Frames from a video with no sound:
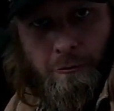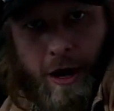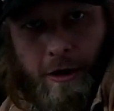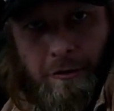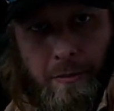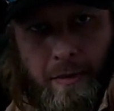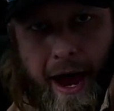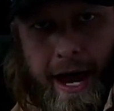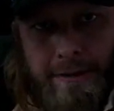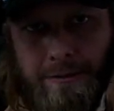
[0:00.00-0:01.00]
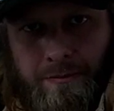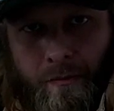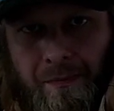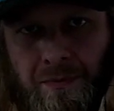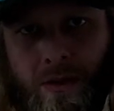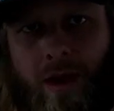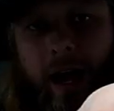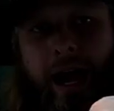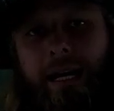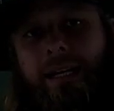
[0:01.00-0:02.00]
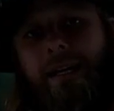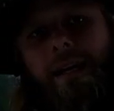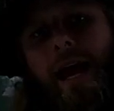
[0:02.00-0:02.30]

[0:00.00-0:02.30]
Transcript: Right off the bat, I get